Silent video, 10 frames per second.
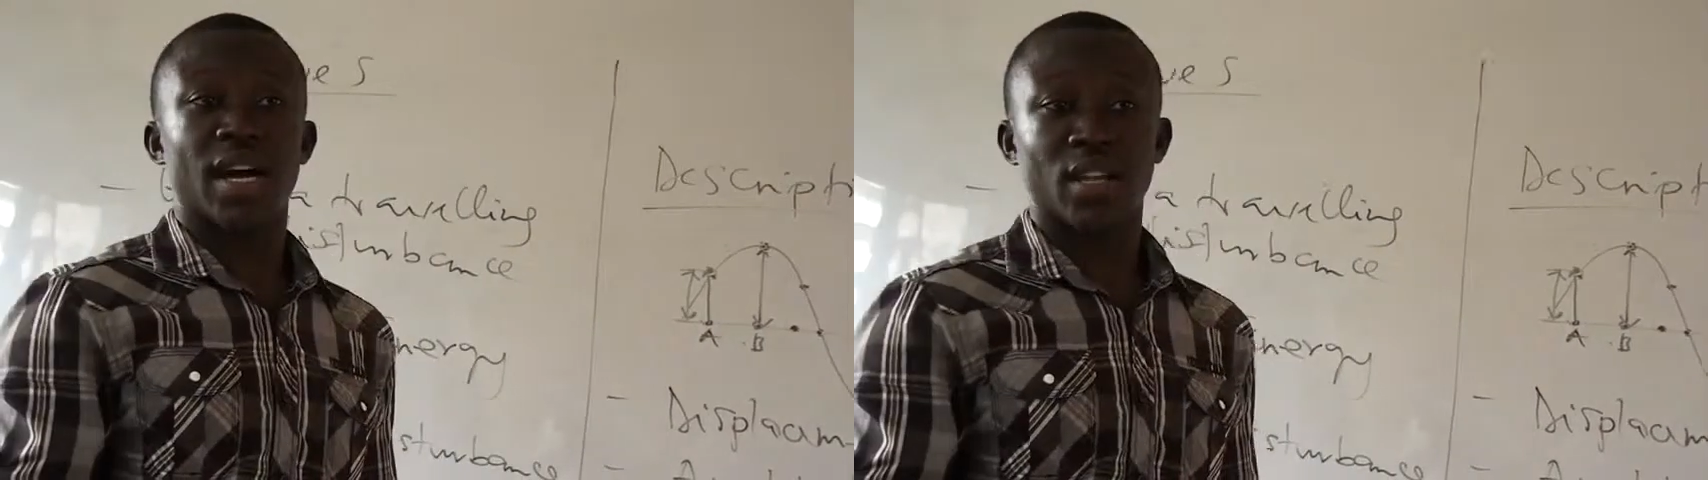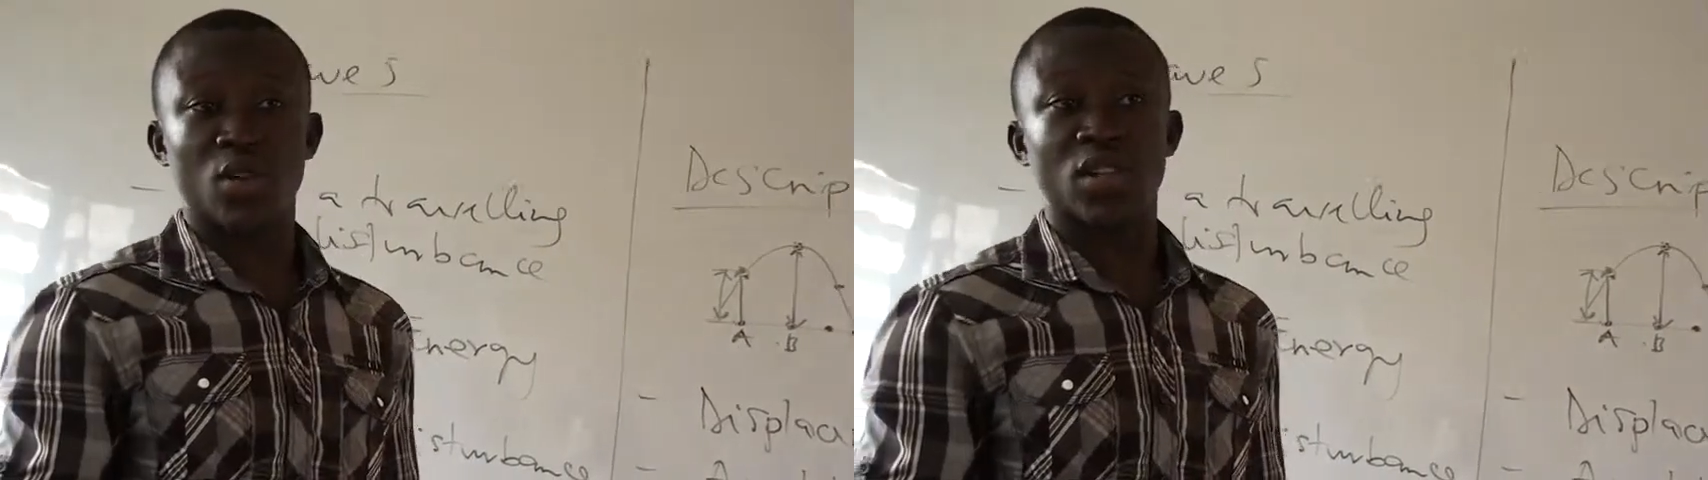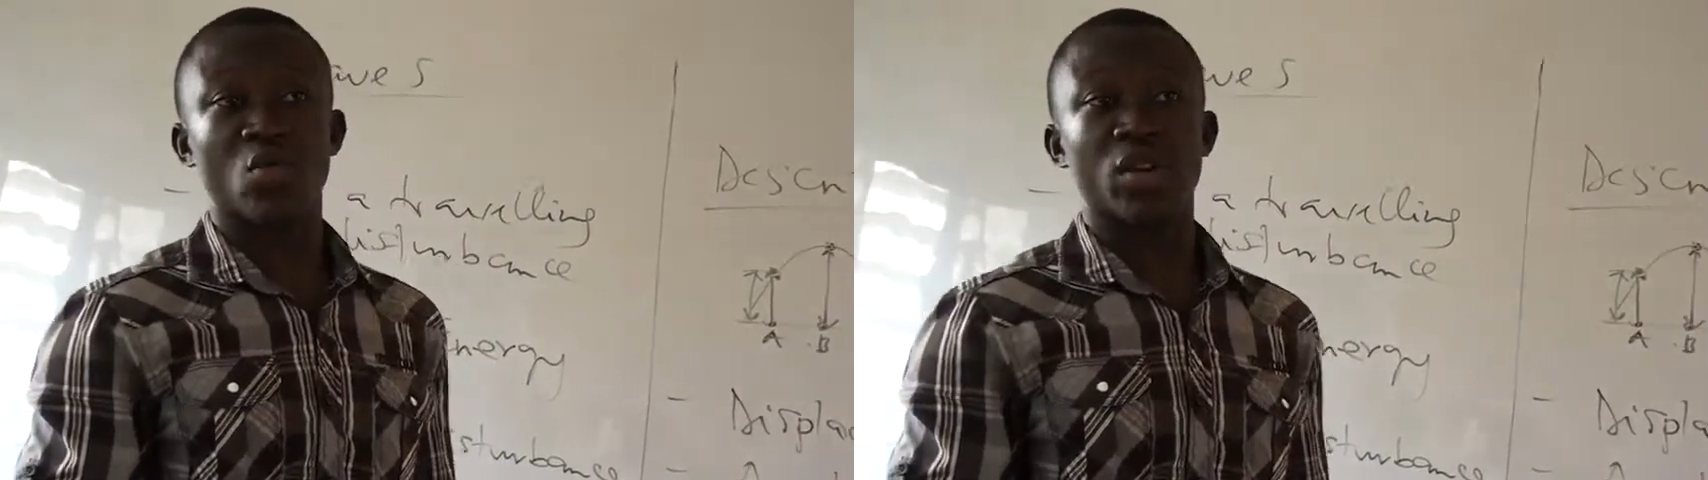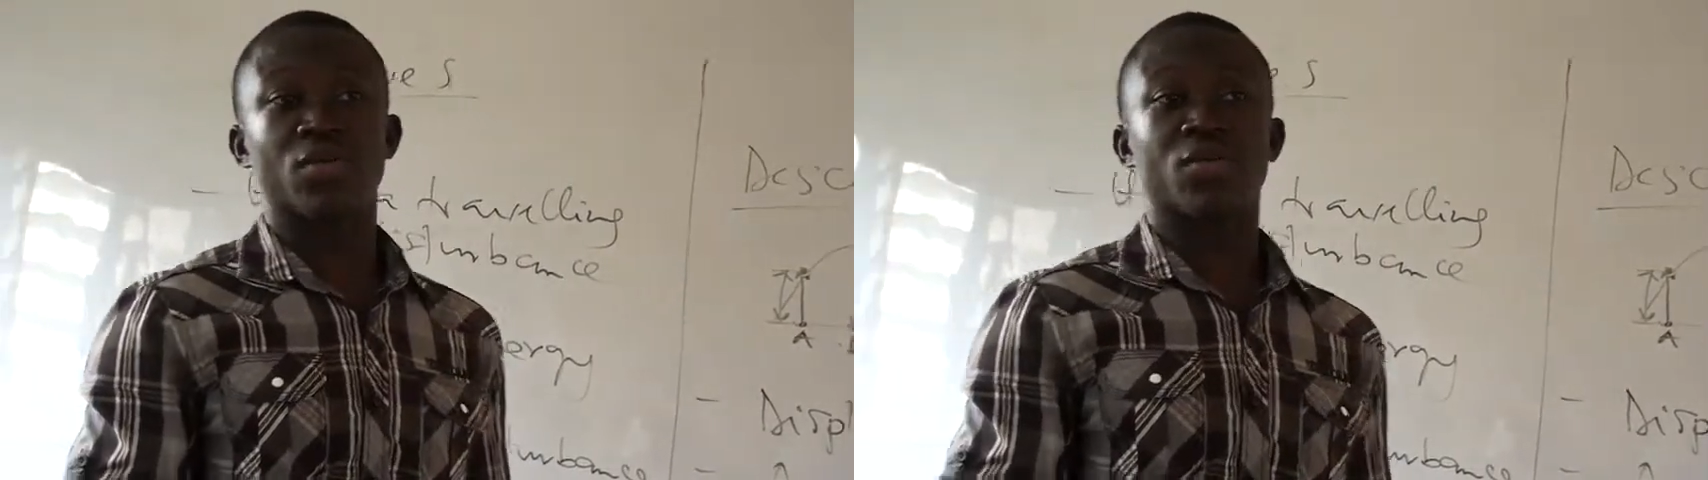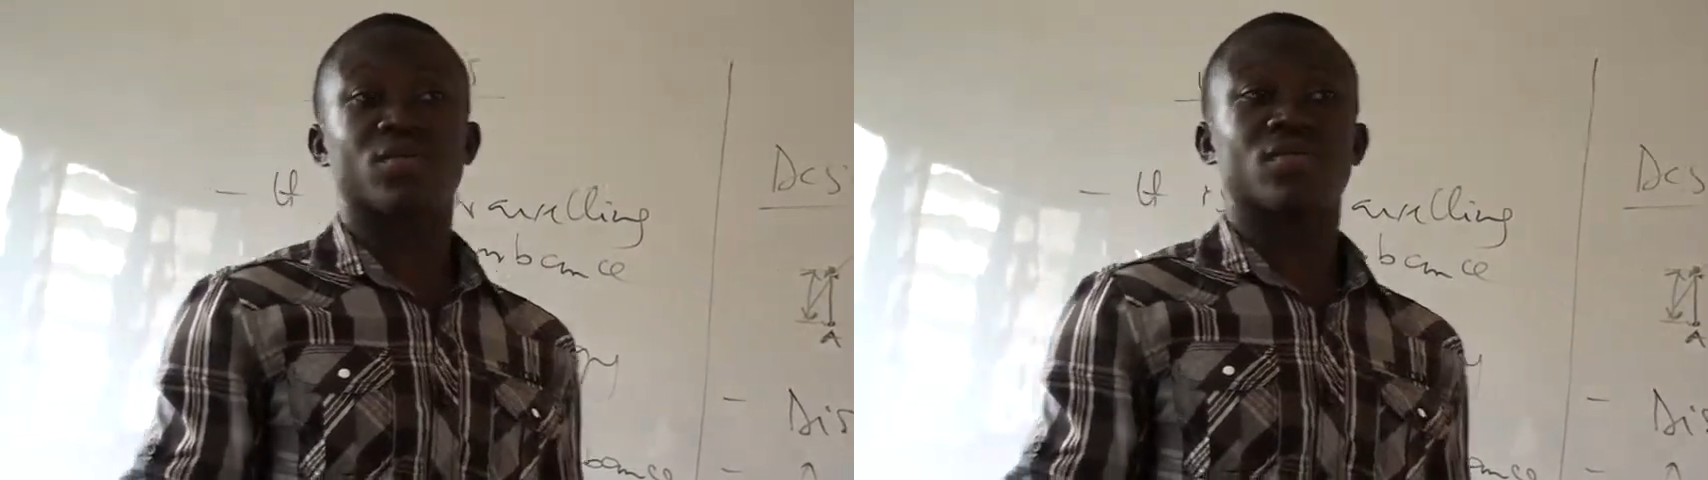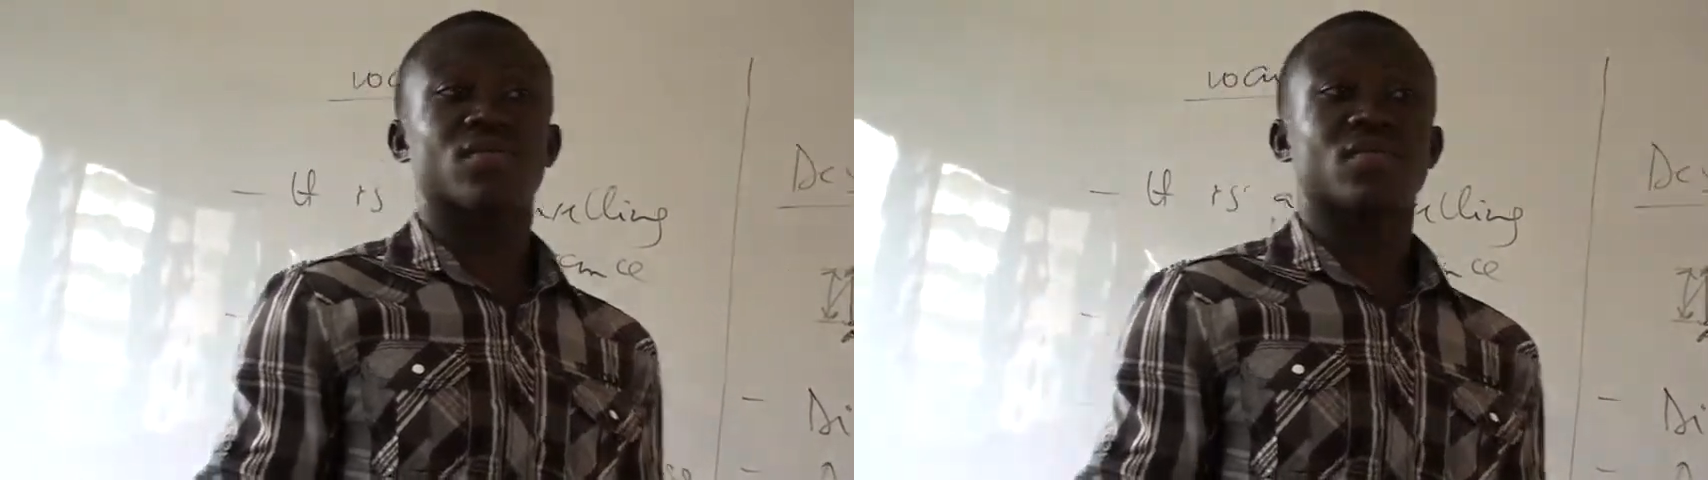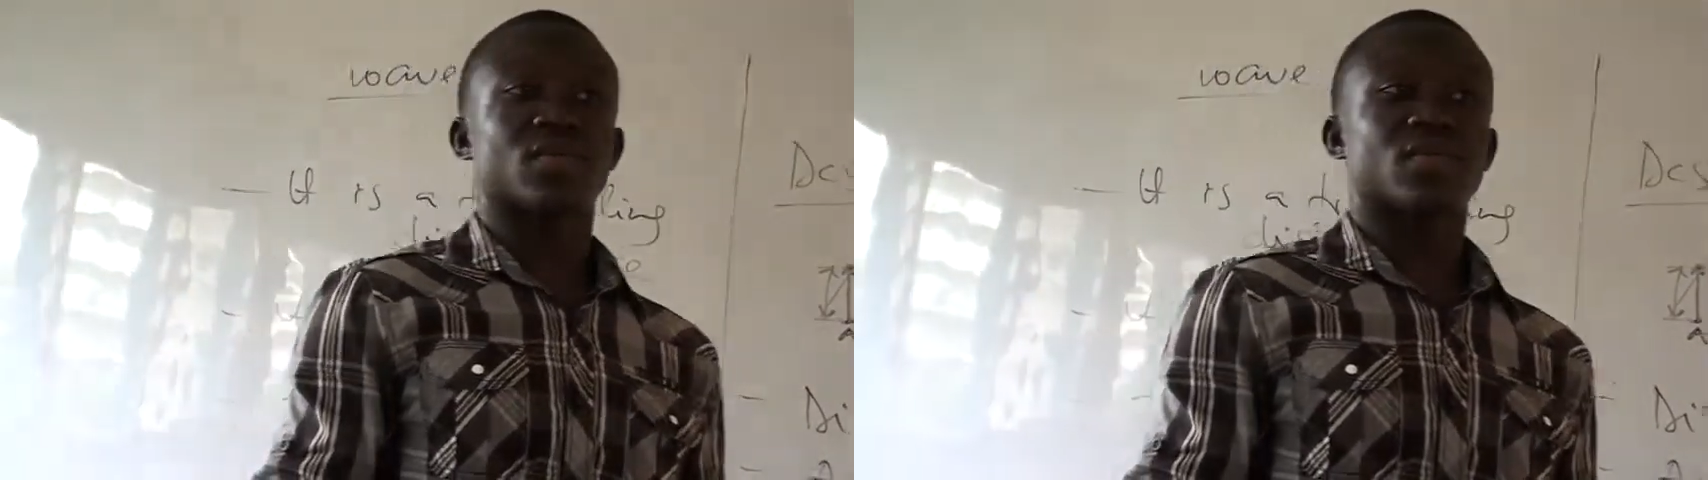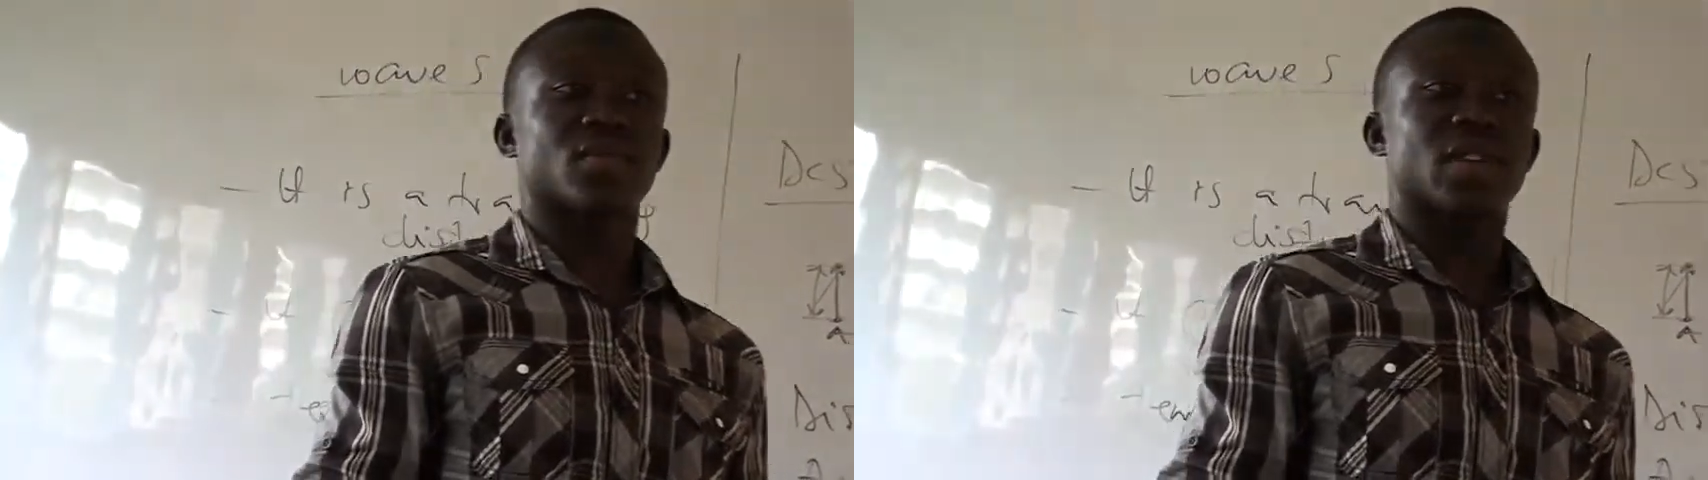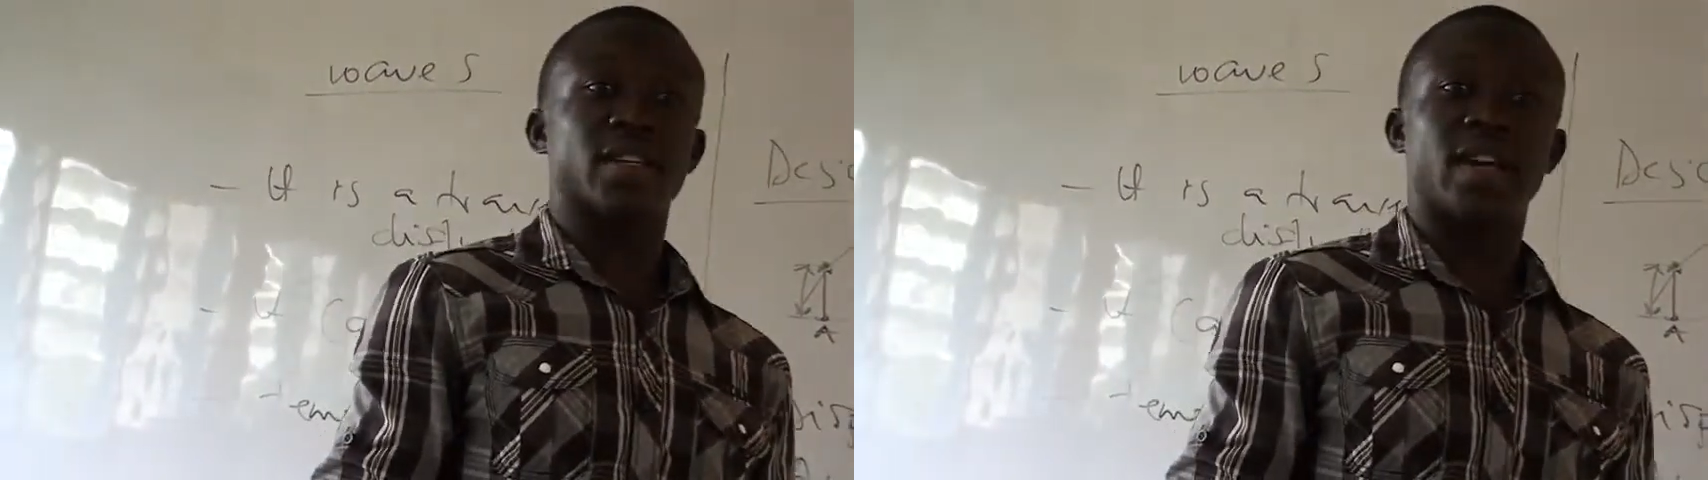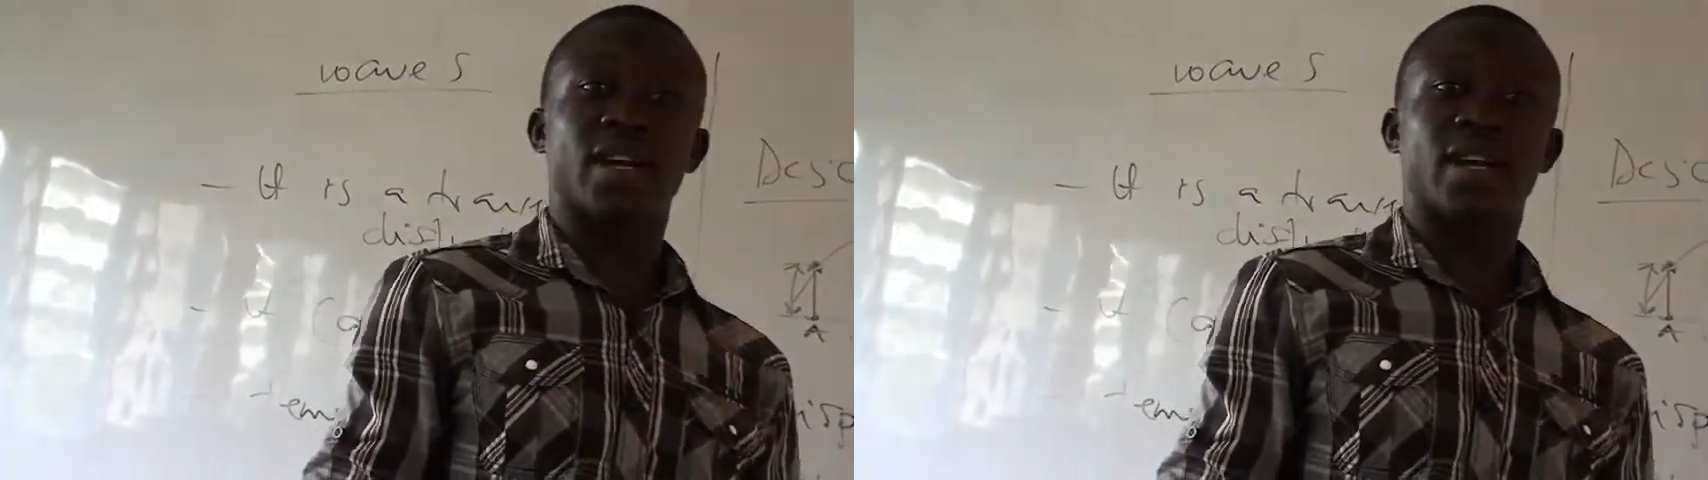along the wave. Is